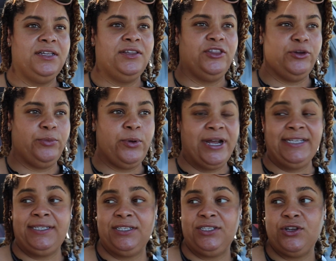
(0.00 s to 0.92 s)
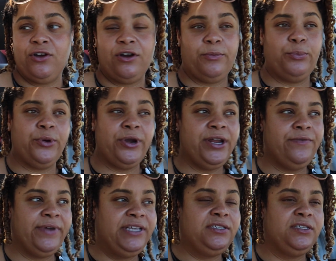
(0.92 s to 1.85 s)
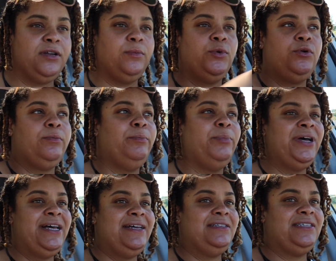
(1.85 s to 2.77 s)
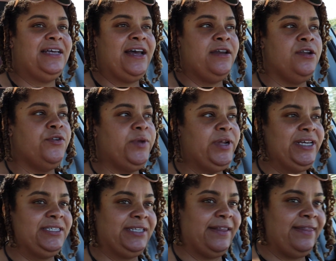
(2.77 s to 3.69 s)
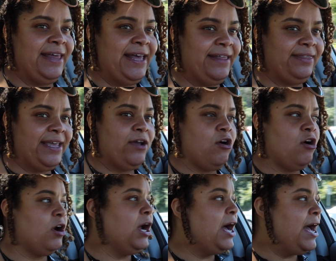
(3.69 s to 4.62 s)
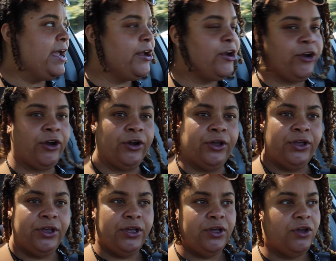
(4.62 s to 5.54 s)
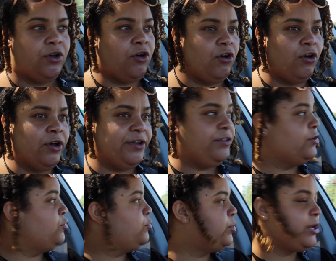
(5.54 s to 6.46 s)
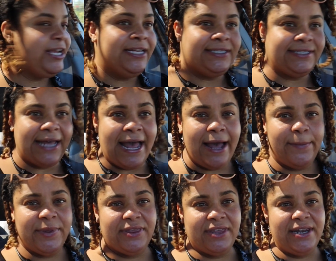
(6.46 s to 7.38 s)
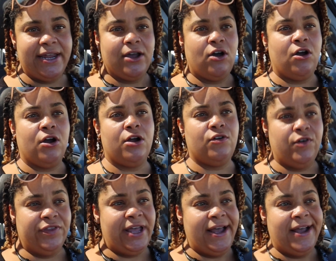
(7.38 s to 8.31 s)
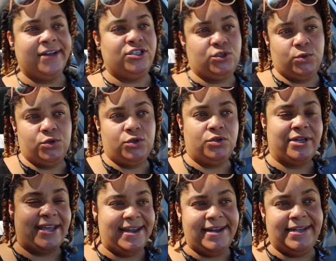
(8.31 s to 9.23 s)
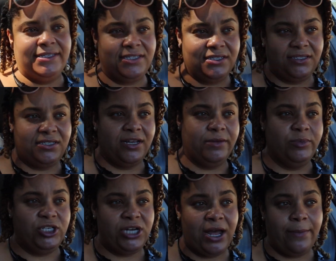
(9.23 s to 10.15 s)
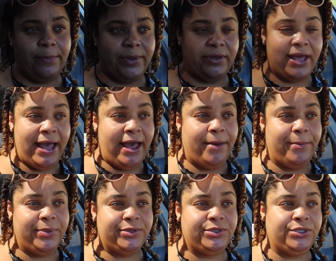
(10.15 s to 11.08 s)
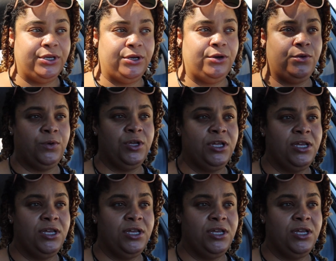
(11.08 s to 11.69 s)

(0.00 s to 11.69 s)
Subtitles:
their prices are pretty reasonable, but I noticed that they are higher on the UberEATS app than they are on the actual Kenny's Sub Shop app. So